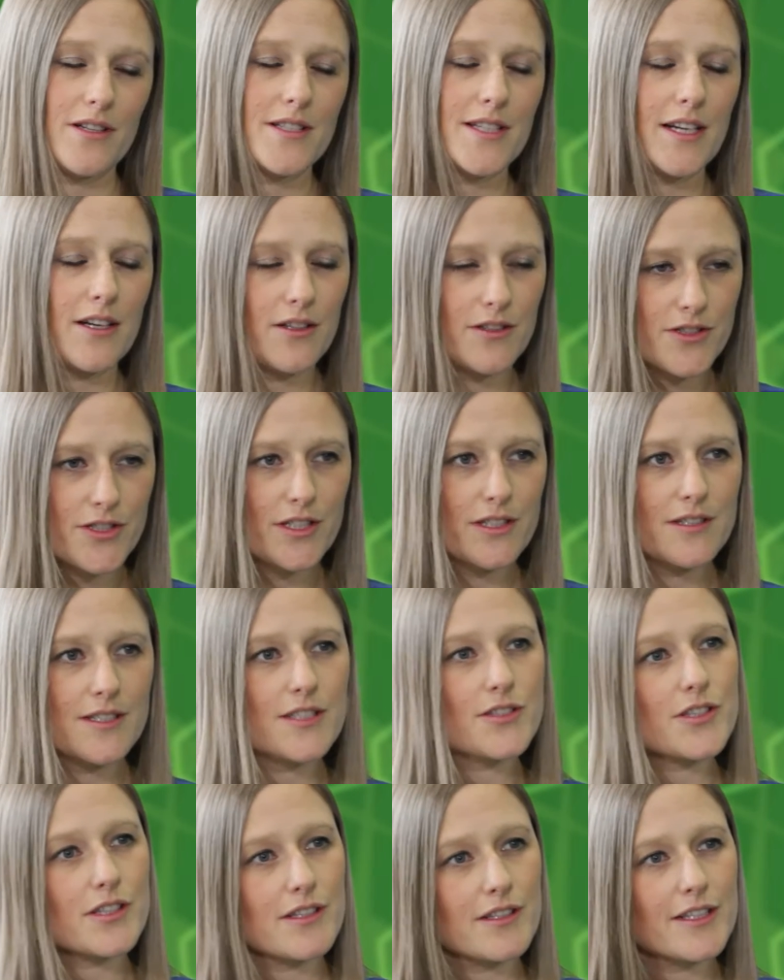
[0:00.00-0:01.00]
and in technology and
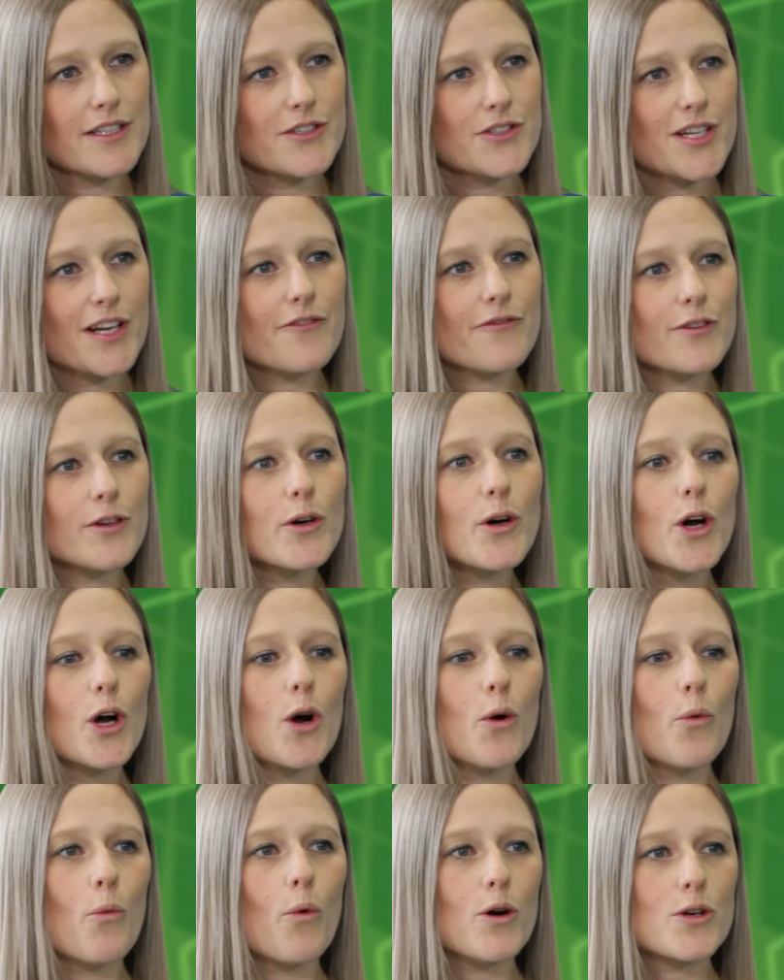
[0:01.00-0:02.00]
digital and in general.
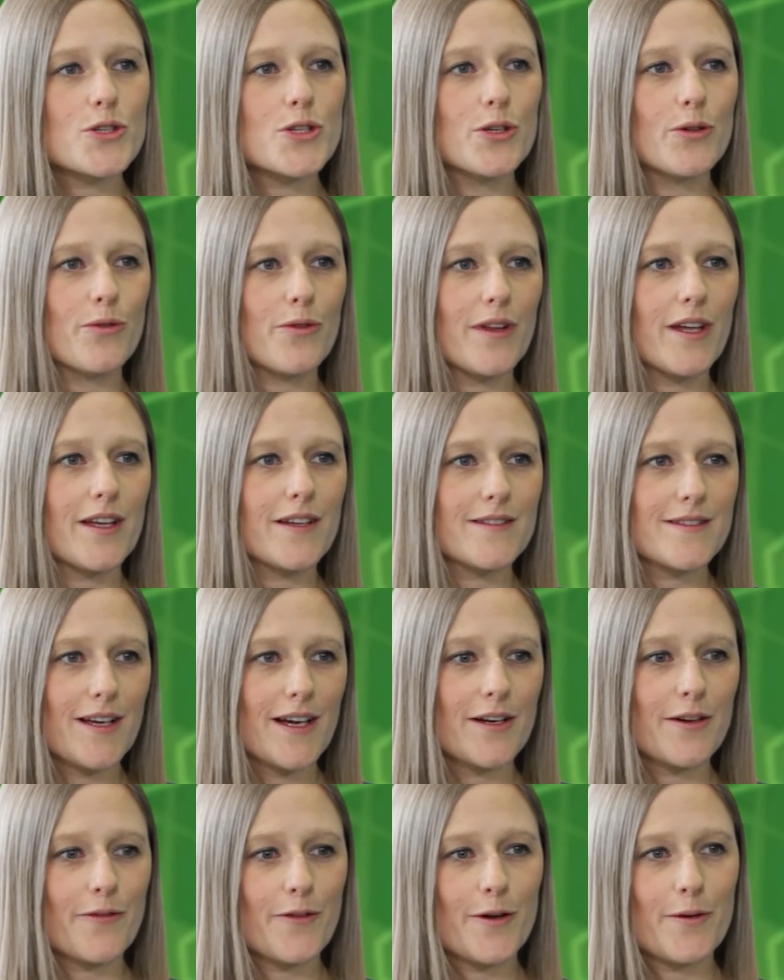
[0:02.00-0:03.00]
What do you think is
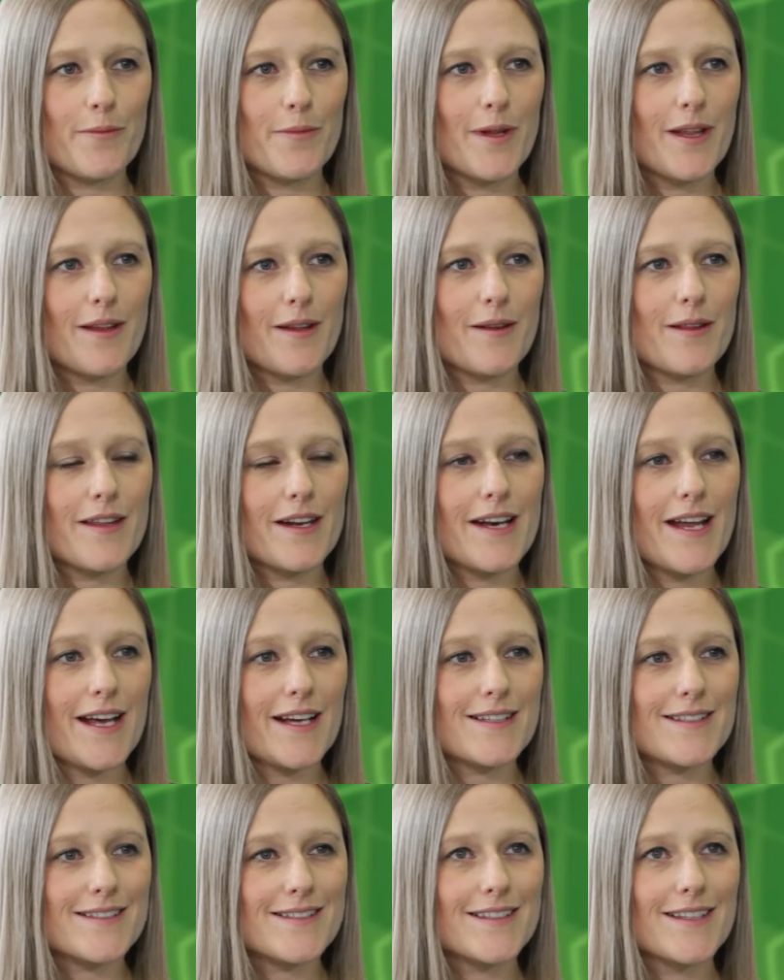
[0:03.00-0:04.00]
kind of can be the
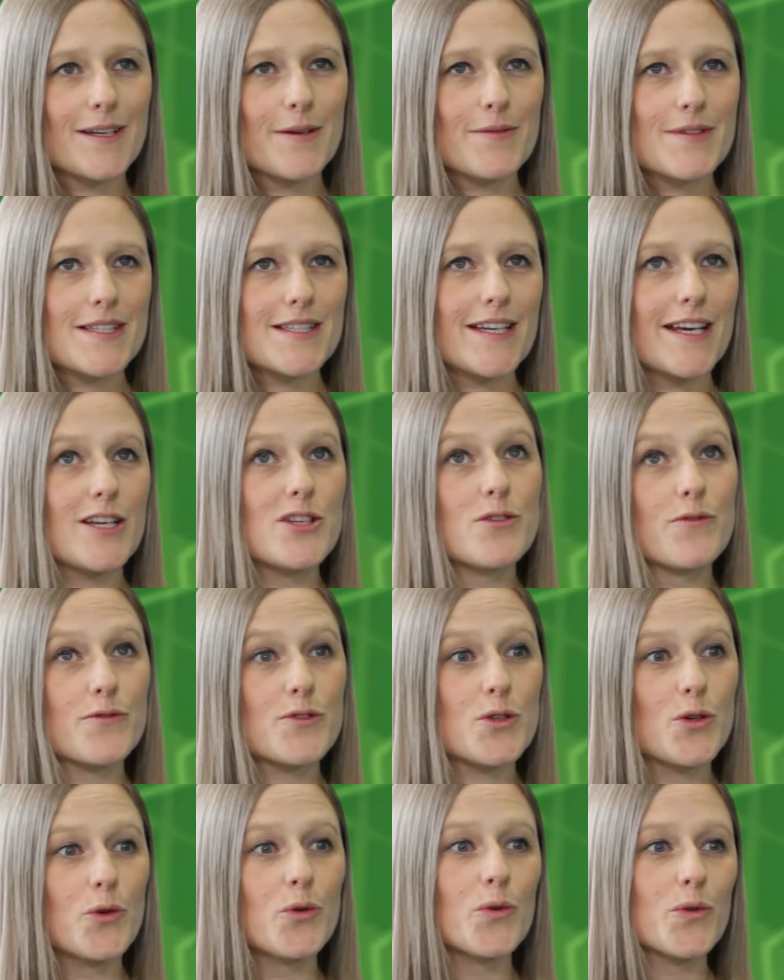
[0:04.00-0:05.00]
next stage of
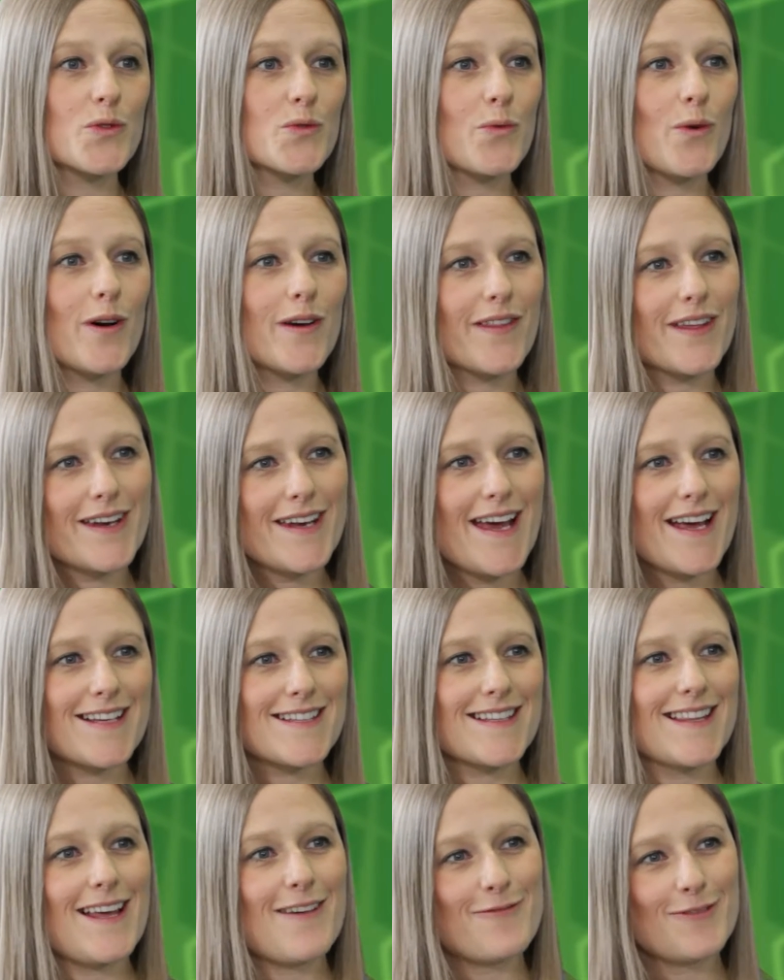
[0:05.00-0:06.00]
tools? What are the
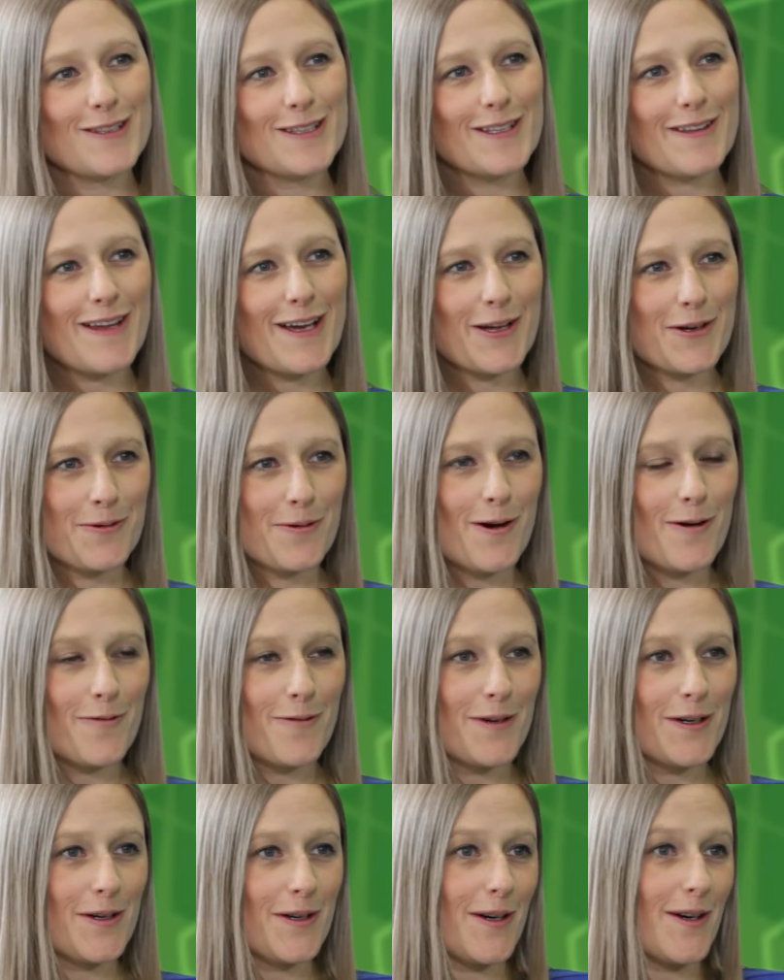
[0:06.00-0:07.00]
next level that they're going to
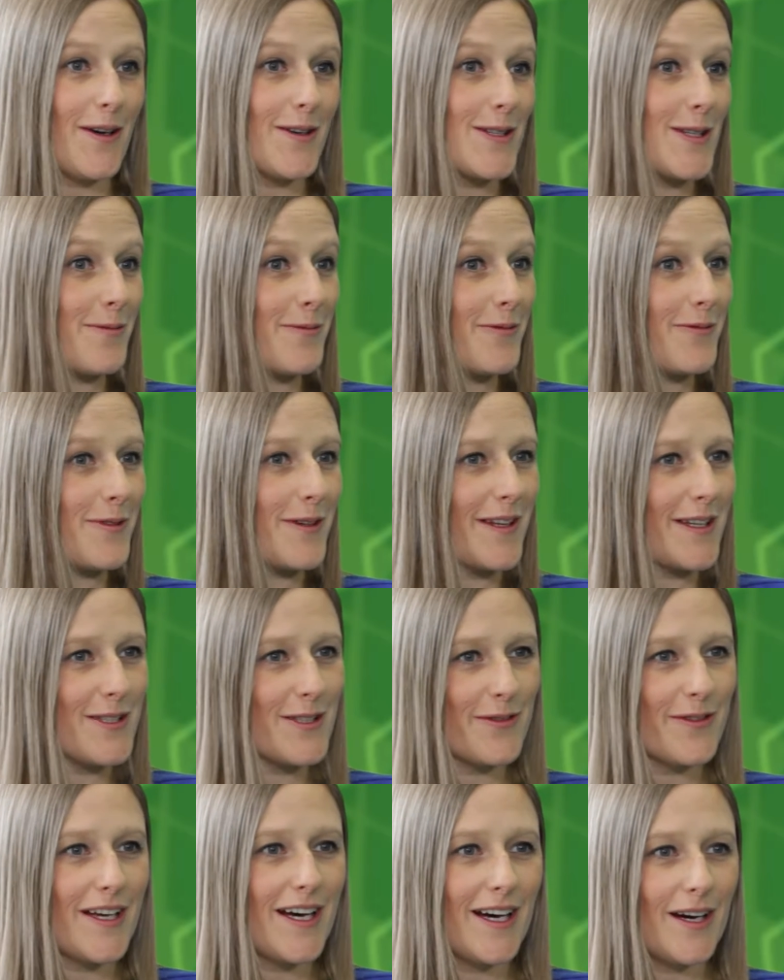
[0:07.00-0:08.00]
offer on top of what they
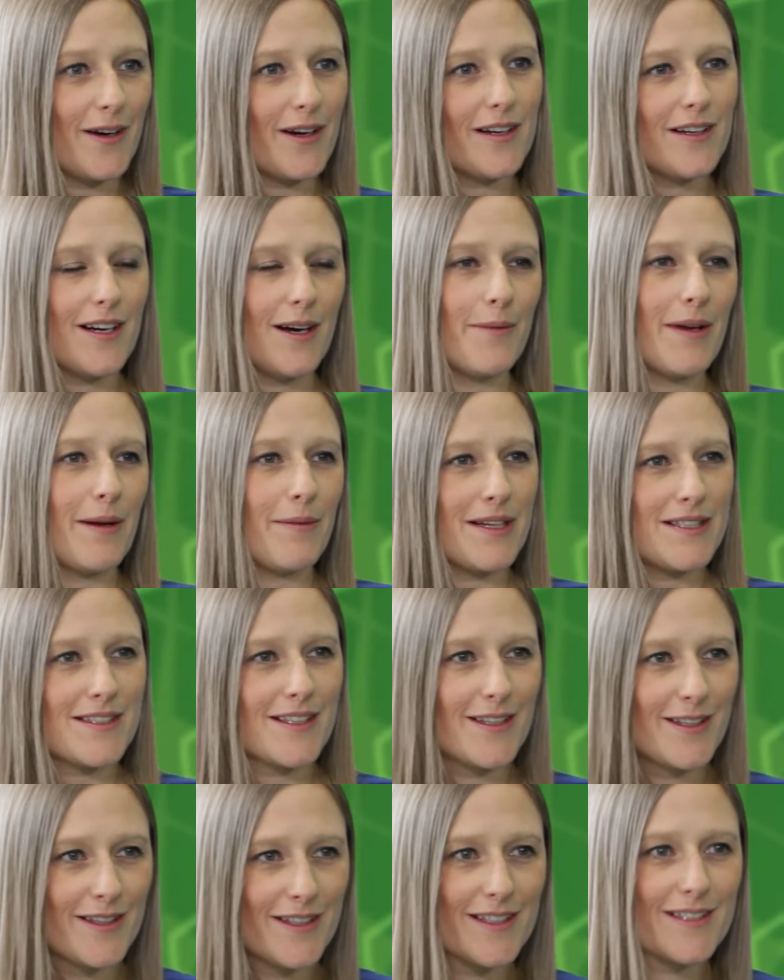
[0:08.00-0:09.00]
do now? I mean, I'm
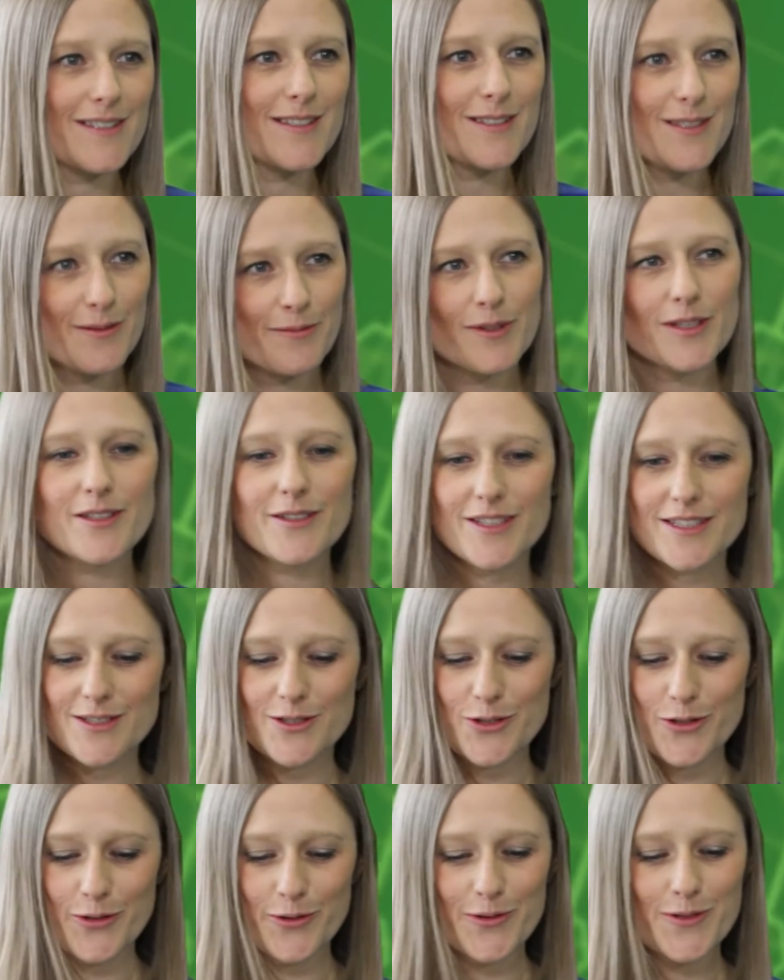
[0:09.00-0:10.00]
asking you this as someone who has a
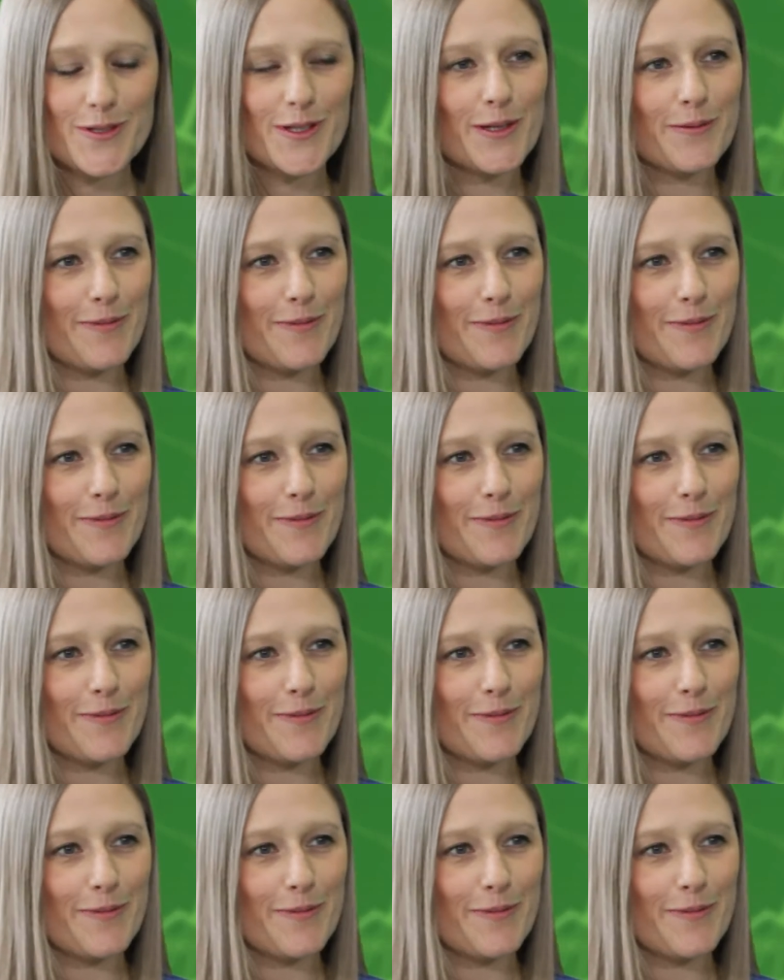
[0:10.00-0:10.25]
tool, so